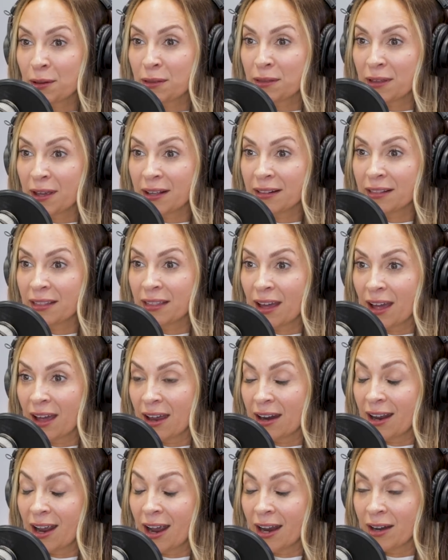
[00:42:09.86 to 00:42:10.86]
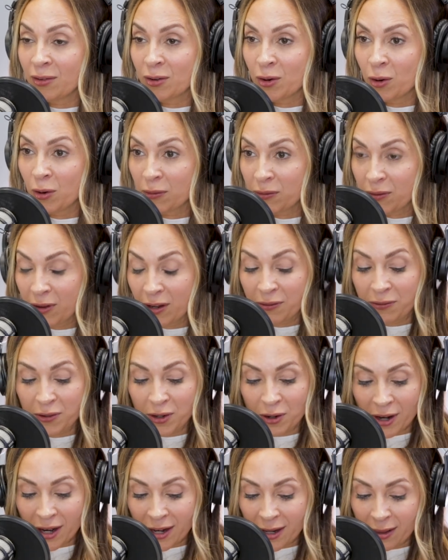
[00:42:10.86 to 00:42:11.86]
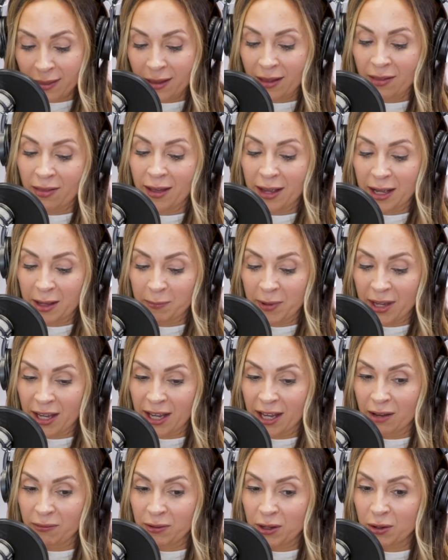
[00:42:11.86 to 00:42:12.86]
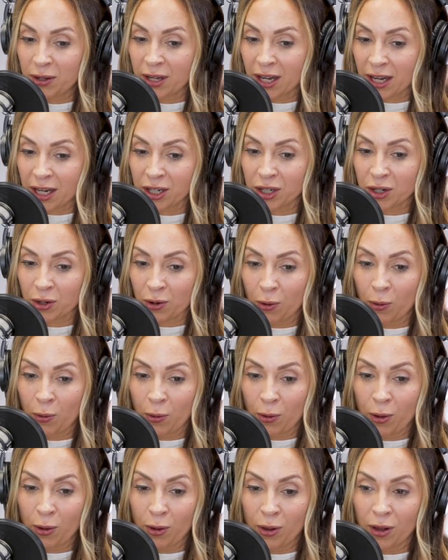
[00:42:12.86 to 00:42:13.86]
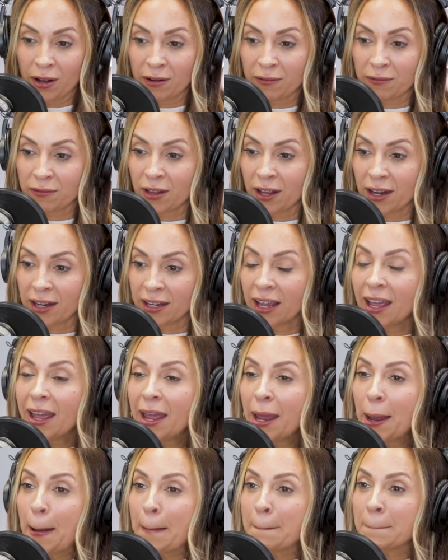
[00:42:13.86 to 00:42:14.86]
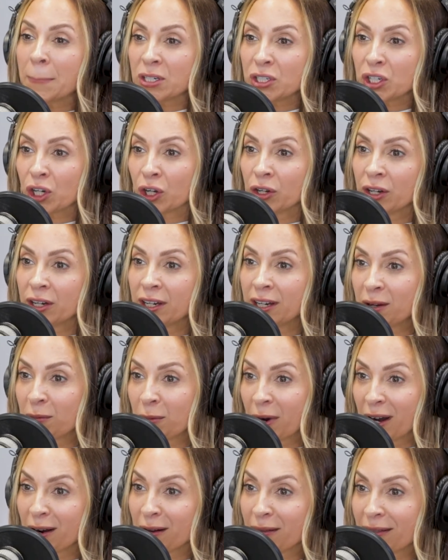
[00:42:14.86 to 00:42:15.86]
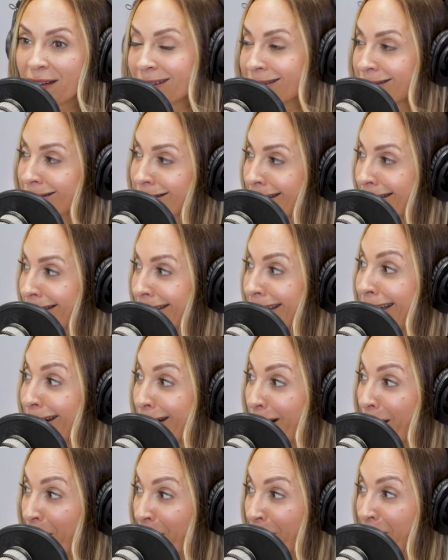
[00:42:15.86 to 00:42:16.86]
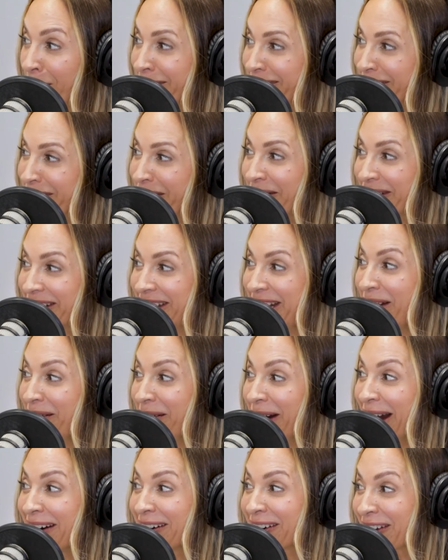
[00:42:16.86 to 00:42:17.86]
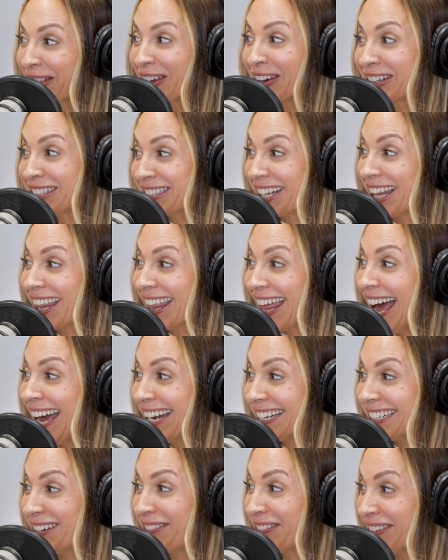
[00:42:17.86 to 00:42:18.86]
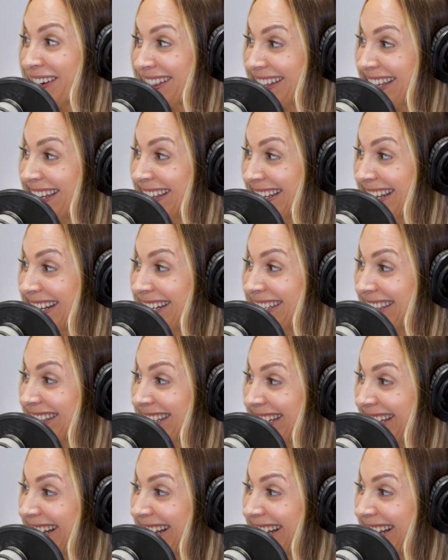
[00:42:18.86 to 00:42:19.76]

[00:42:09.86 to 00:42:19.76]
thing that I don't know if you're anything like me, if you get in your hole of like maternity wear that's like at home maternity wear looks a lot different than this.